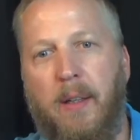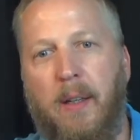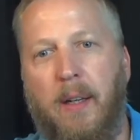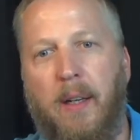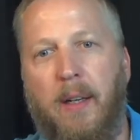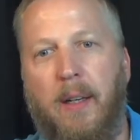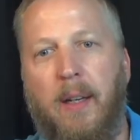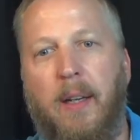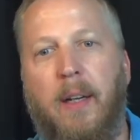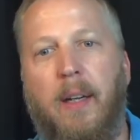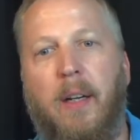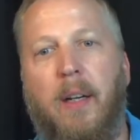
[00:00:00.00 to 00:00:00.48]

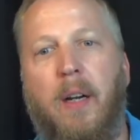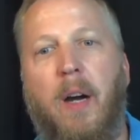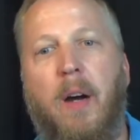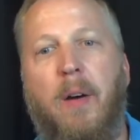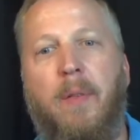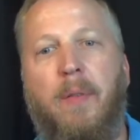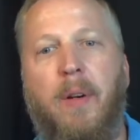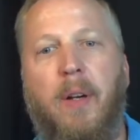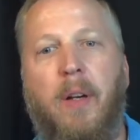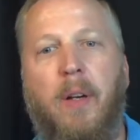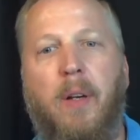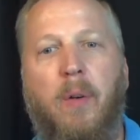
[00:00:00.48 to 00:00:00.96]
And that
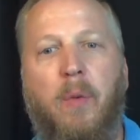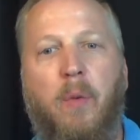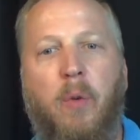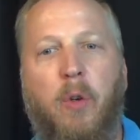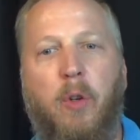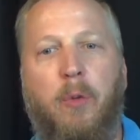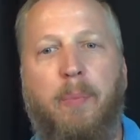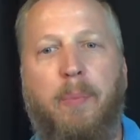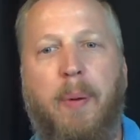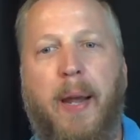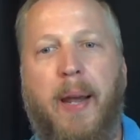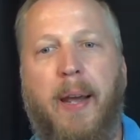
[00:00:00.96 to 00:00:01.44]
covenant
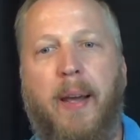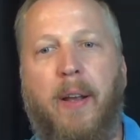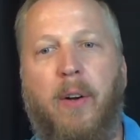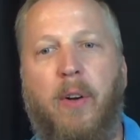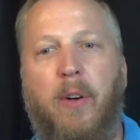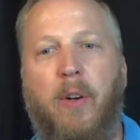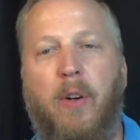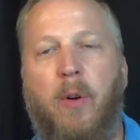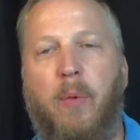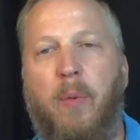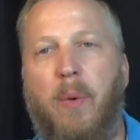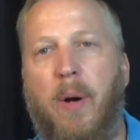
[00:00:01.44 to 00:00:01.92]
was
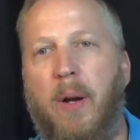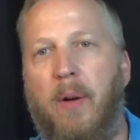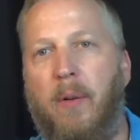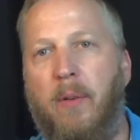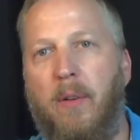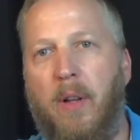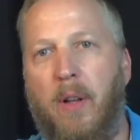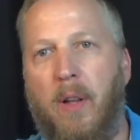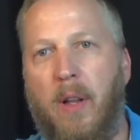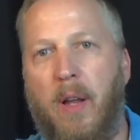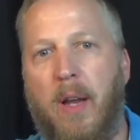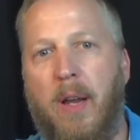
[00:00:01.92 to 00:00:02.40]
patterned
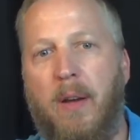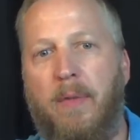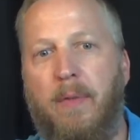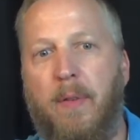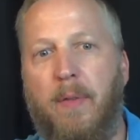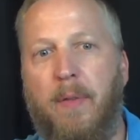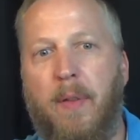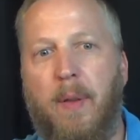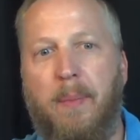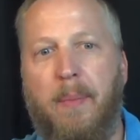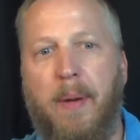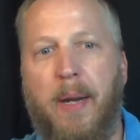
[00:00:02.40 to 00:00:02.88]
around the
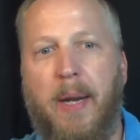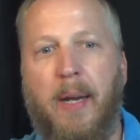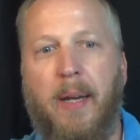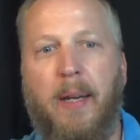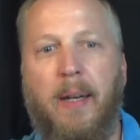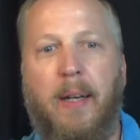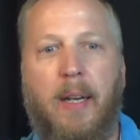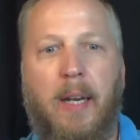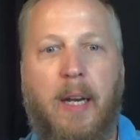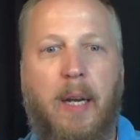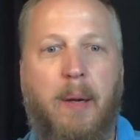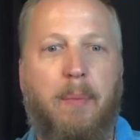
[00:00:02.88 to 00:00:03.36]
life of the
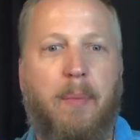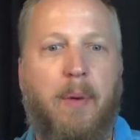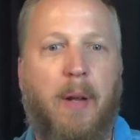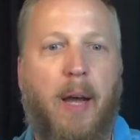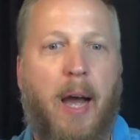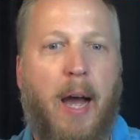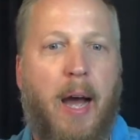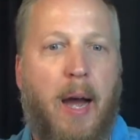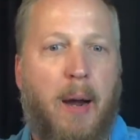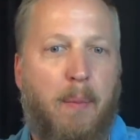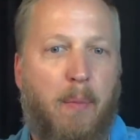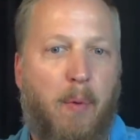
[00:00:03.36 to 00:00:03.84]
man named
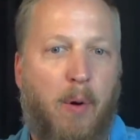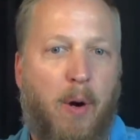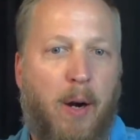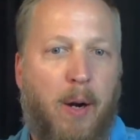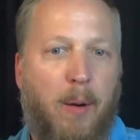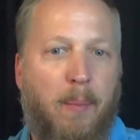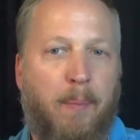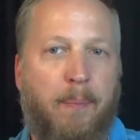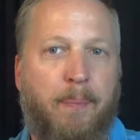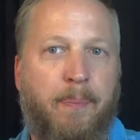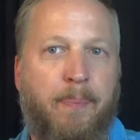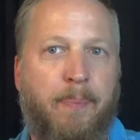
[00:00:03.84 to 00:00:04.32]

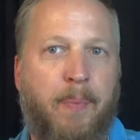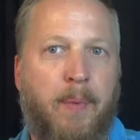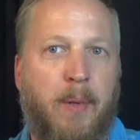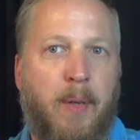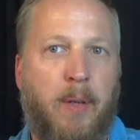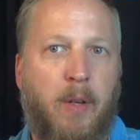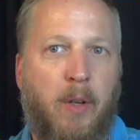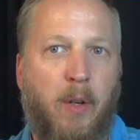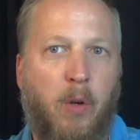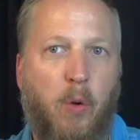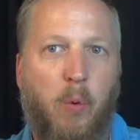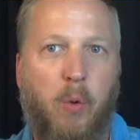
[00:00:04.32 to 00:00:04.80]
Abram,
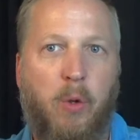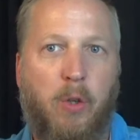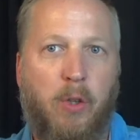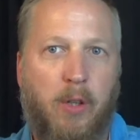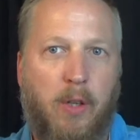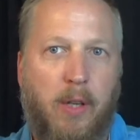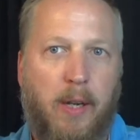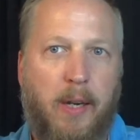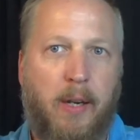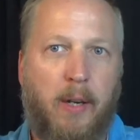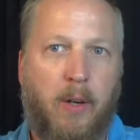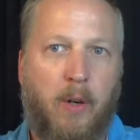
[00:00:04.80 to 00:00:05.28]
who
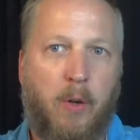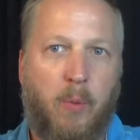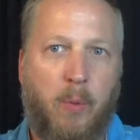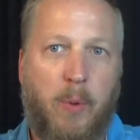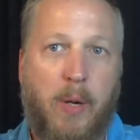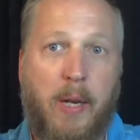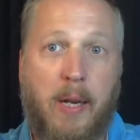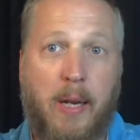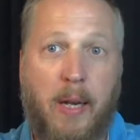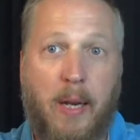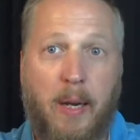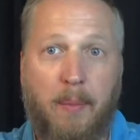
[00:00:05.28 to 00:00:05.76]
was later
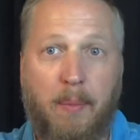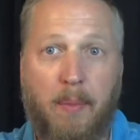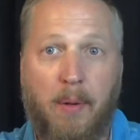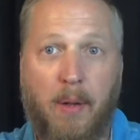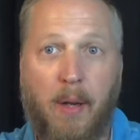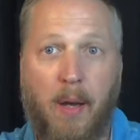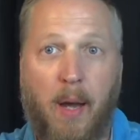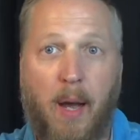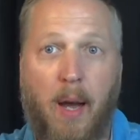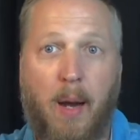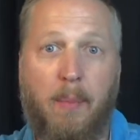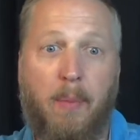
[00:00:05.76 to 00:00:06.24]
renamed
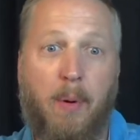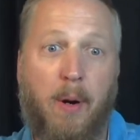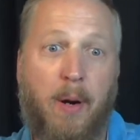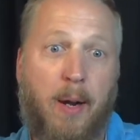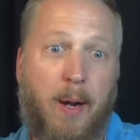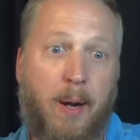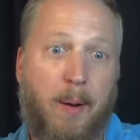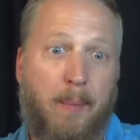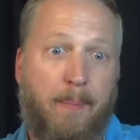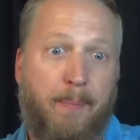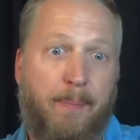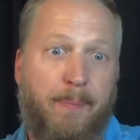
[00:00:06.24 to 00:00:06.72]

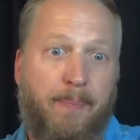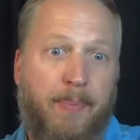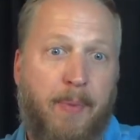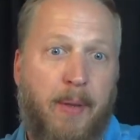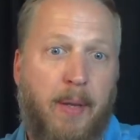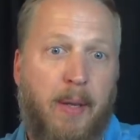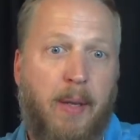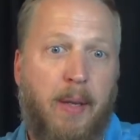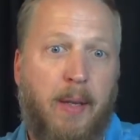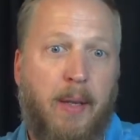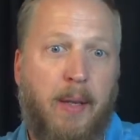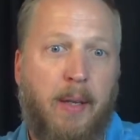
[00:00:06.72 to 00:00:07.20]
Abraham.
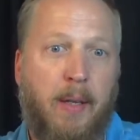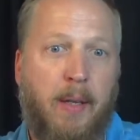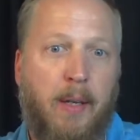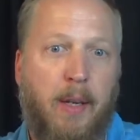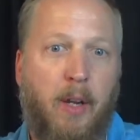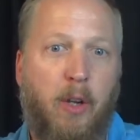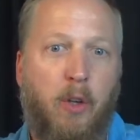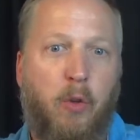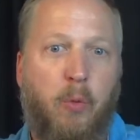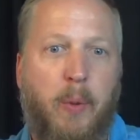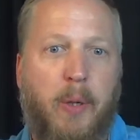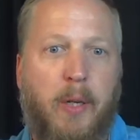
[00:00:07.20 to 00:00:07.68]

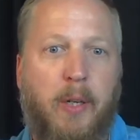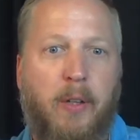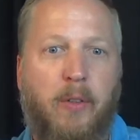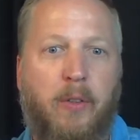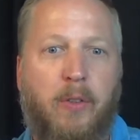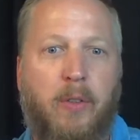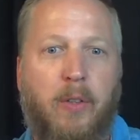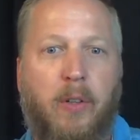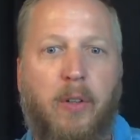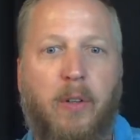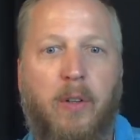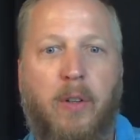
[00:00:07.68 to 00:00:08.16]
Now, as we
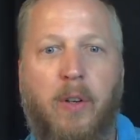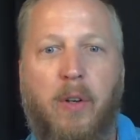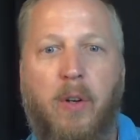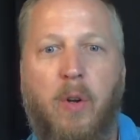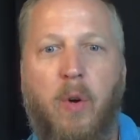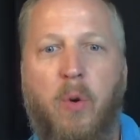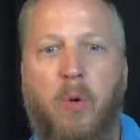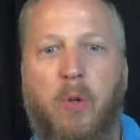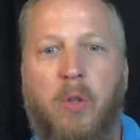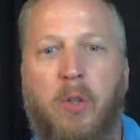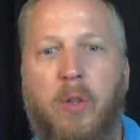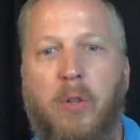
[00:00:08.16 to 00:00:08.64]
consider the
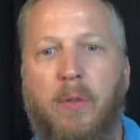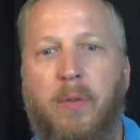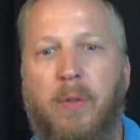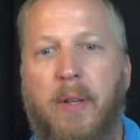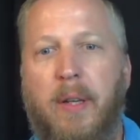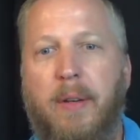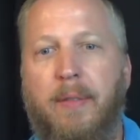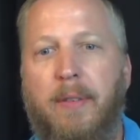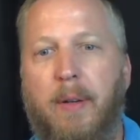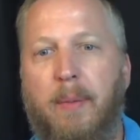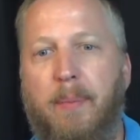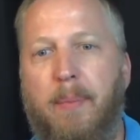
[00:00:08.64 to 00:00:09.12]
notion of
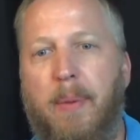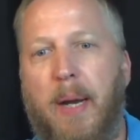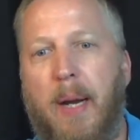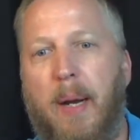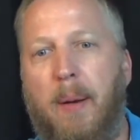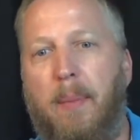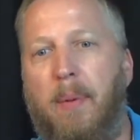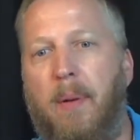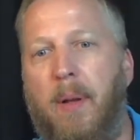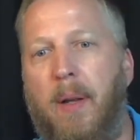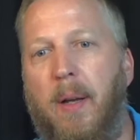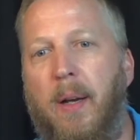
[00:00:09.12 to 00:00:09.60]
leaving
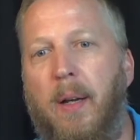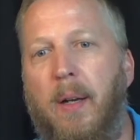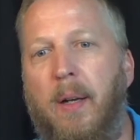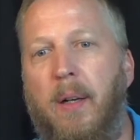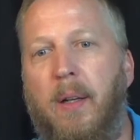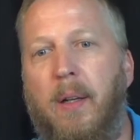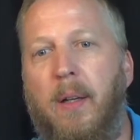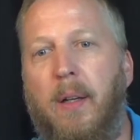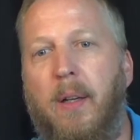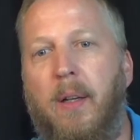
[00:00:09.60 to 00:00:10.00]
Babylon,